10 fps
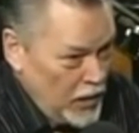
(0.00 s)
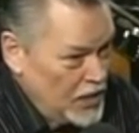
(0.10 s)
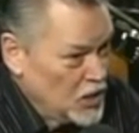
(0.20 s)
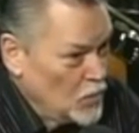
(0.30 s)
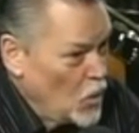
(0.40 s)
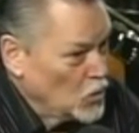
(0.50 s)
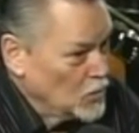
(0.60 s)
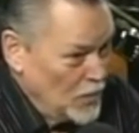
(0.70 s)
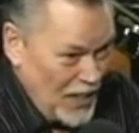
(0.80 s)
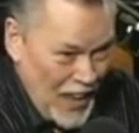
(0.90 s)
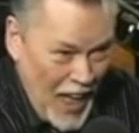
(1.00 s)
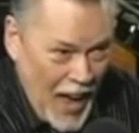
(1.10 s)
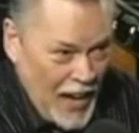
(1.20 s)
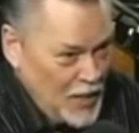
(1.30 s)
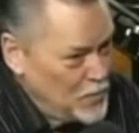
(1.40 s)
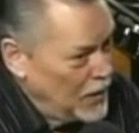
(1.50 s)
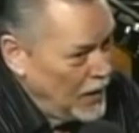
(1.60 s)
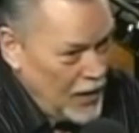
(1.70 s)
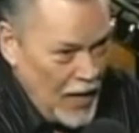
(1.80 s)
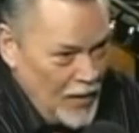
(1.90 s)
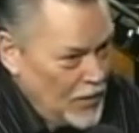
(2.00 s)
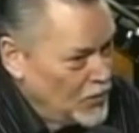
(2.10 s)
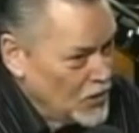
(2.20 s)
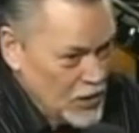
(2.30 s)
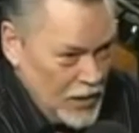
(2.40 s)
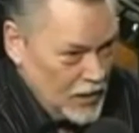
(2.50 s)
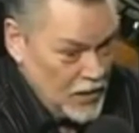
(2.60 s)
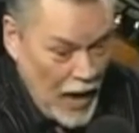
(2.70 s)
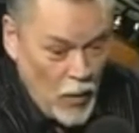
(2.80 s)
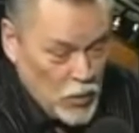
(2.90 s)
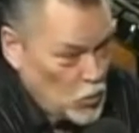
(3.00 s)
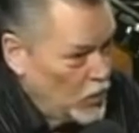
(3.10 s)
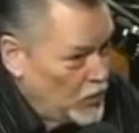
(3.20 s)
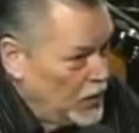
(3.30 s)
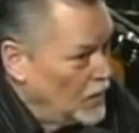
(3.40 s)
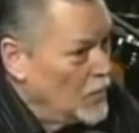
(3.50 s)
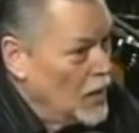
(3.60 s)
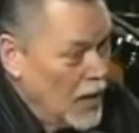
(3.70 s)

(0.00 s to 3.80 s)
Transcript: He's the most maligned man I've ever seen. Because I was with him.